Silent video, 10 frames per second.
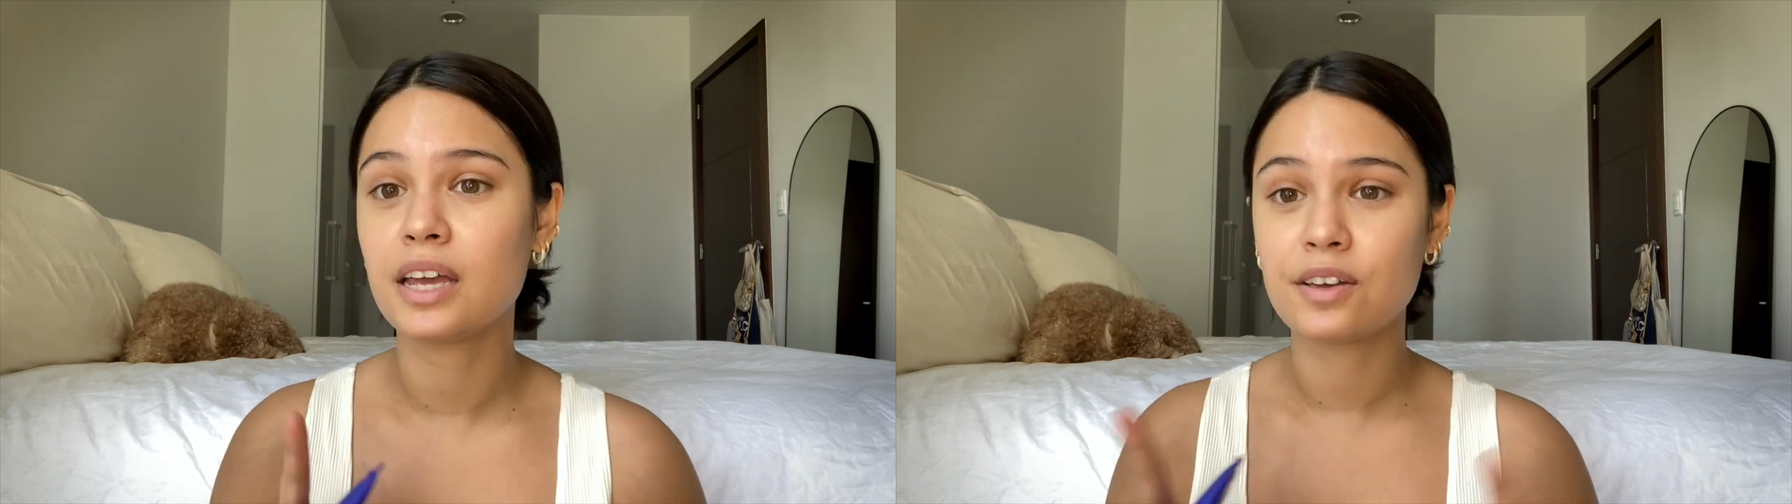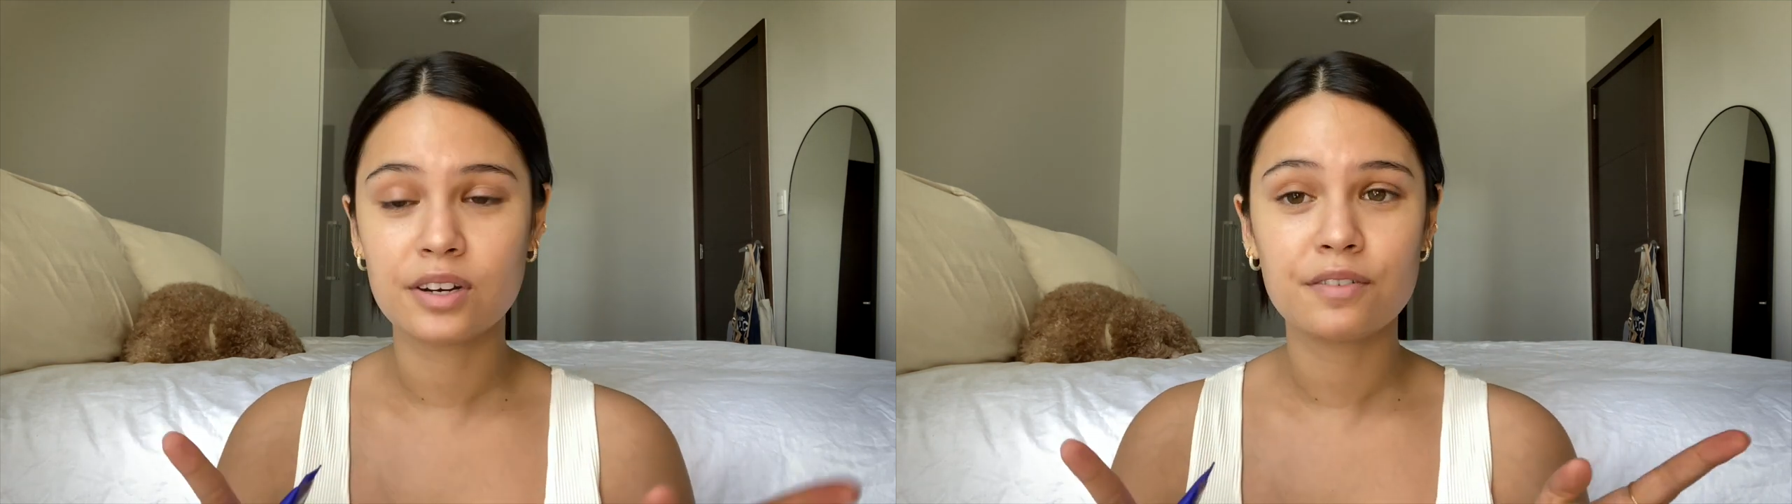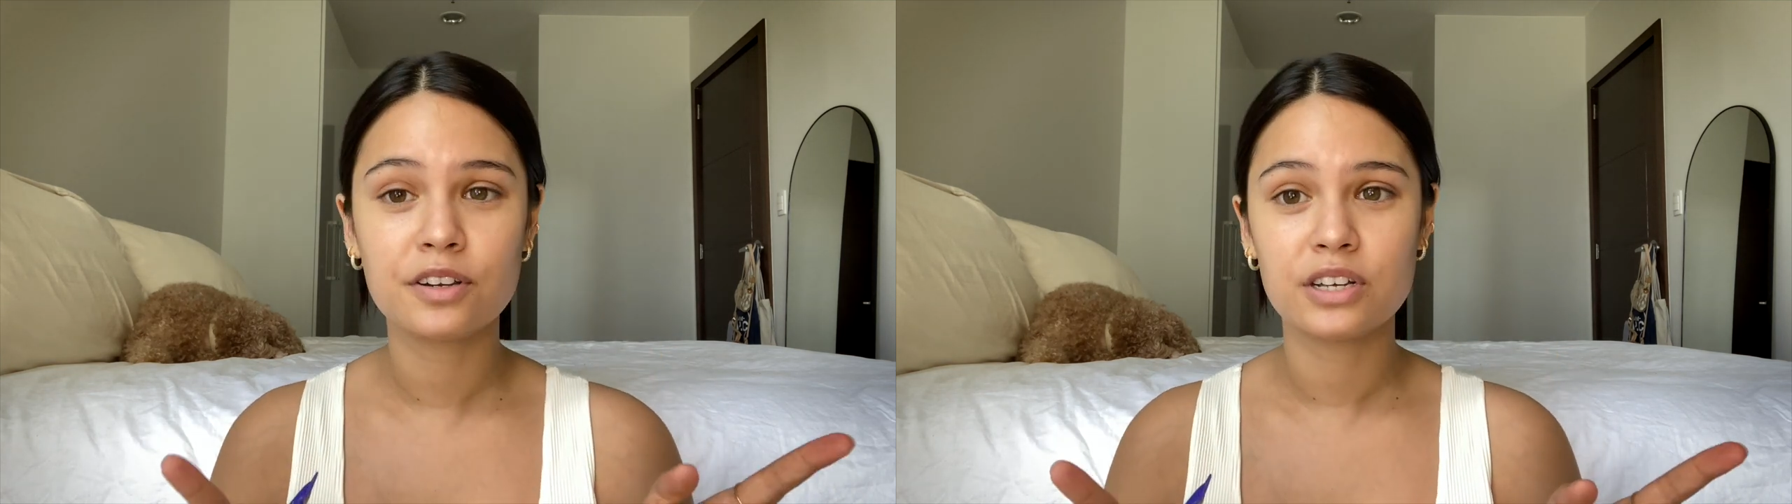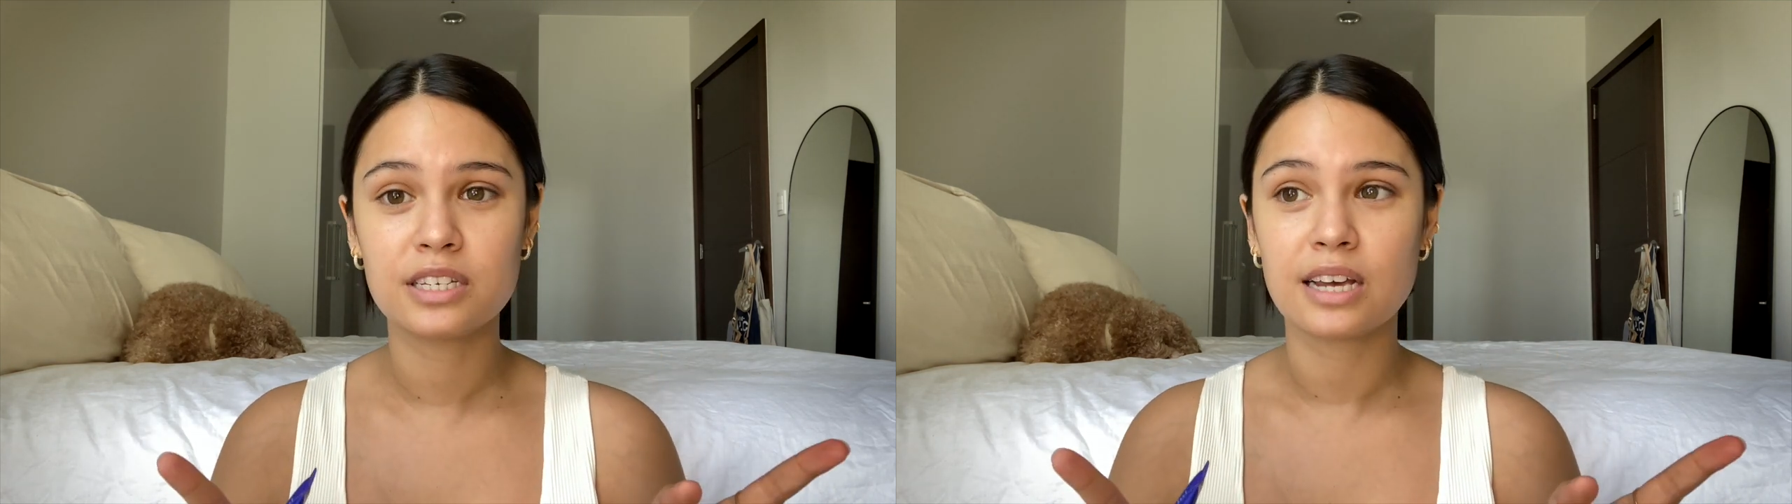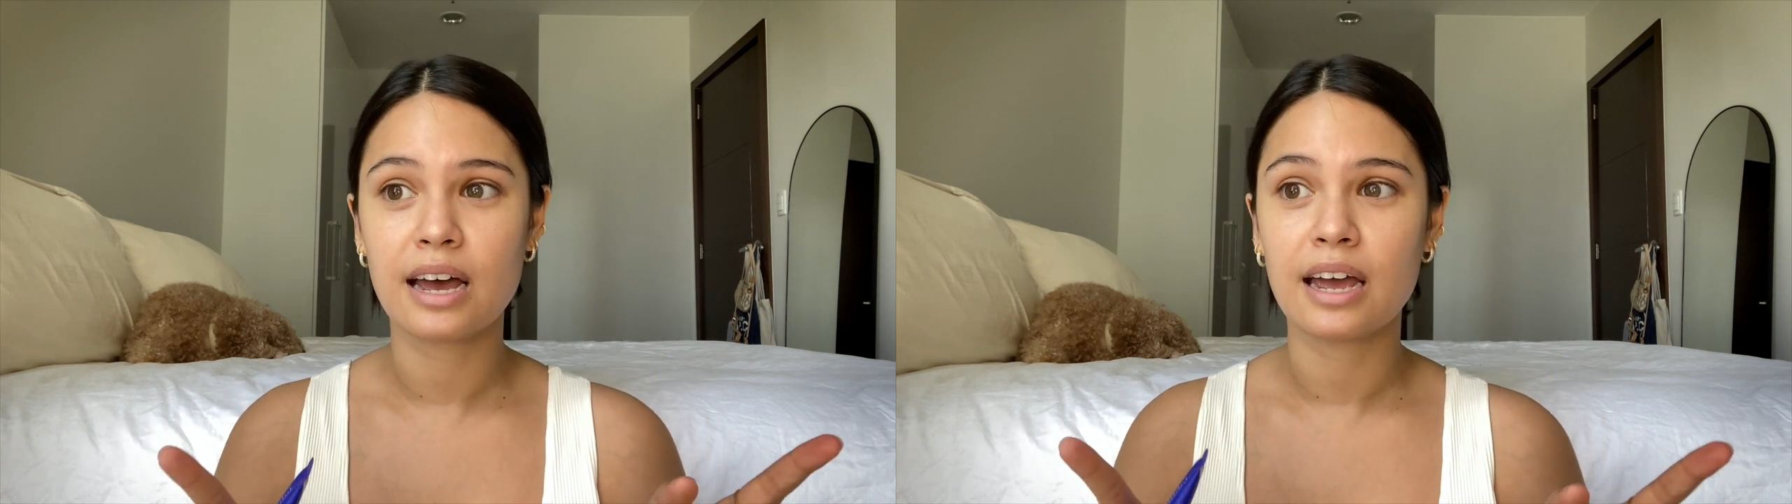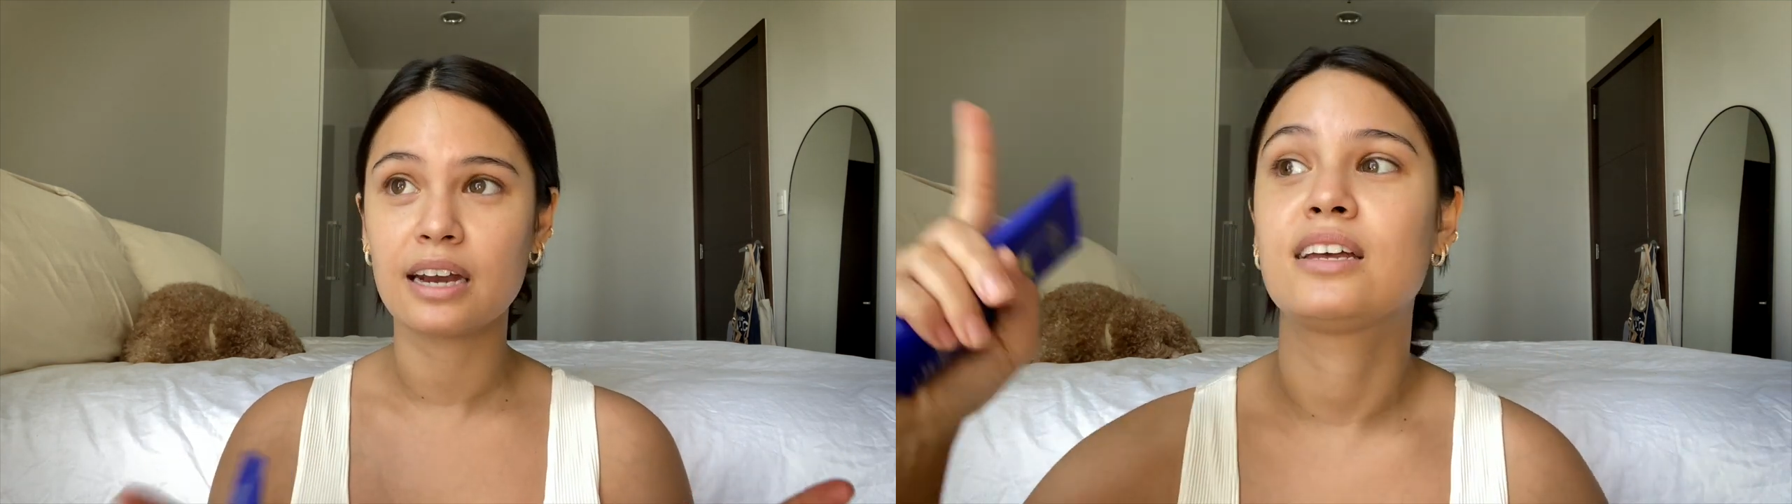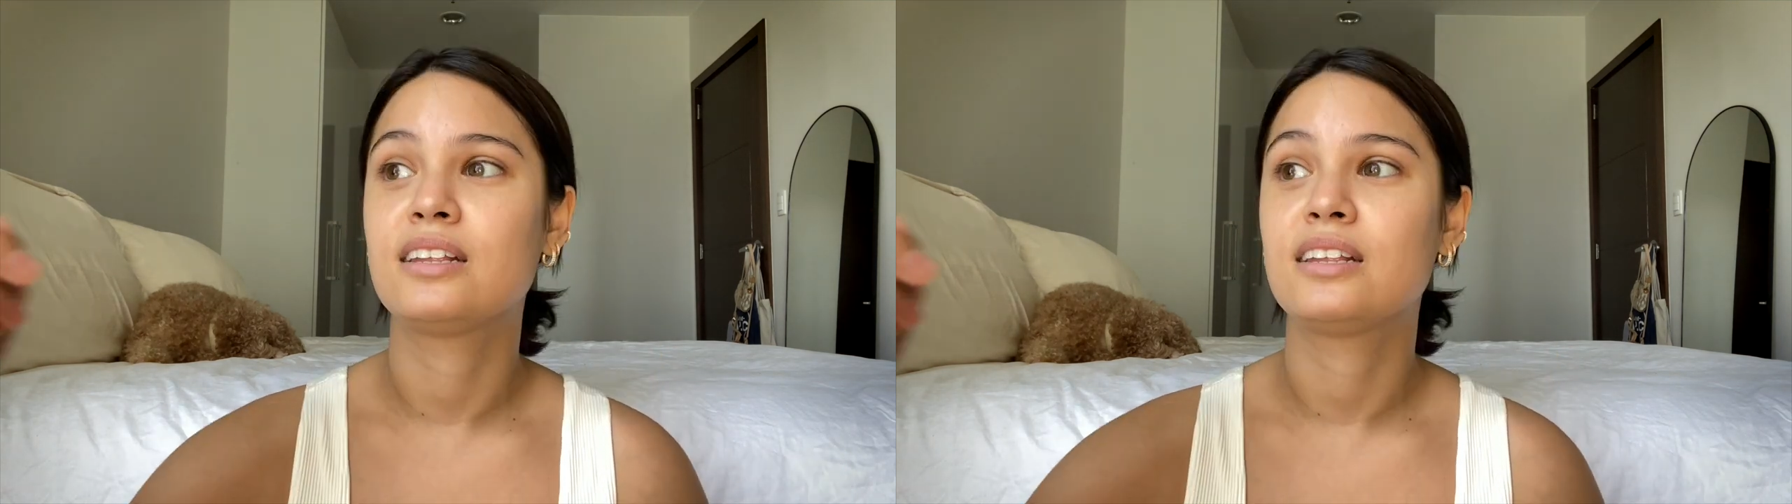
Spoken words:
Even if you're inside,